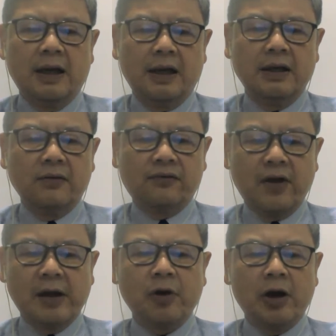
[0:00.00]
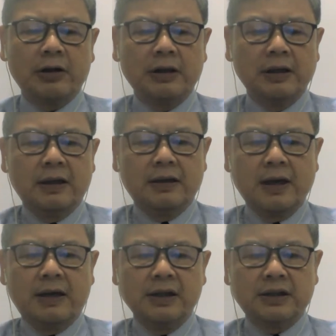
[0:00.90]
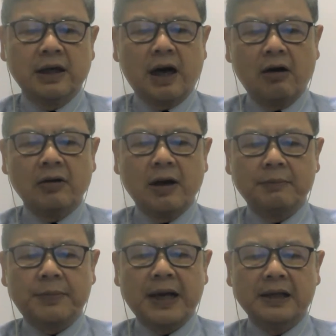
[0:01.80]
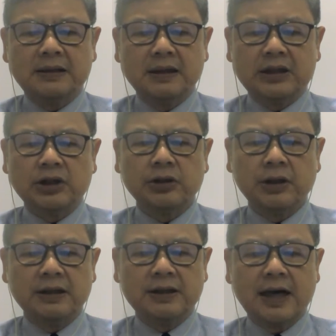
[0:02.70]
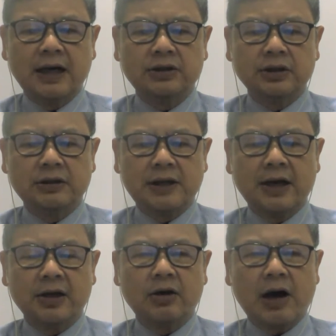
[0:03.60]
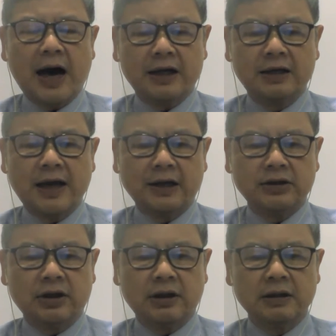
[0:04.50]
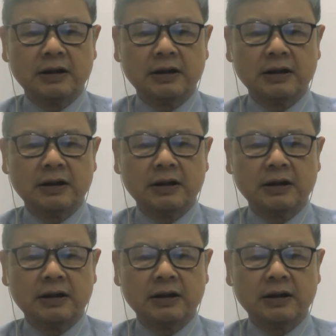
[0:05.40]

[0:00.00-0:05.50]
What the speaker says: In the framework, there is the outcome-based decision intelligent technical architecture.